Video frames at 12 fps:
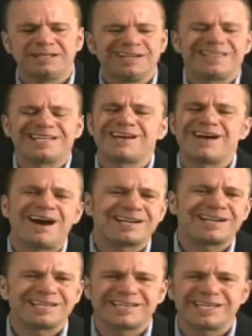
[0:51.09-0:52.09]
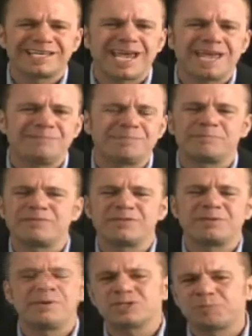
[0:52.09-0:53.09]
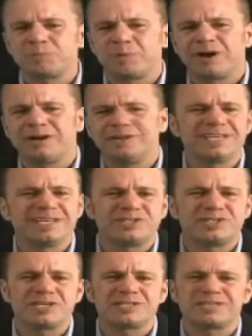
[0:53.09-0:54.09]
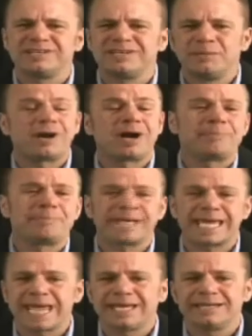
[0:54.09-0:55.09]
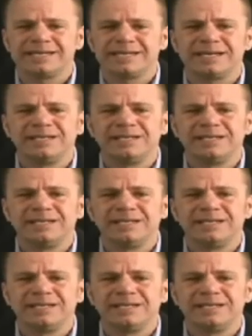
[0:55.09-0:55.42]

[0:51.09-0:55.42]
They talk a good game, but for the most part, it's just propaganda.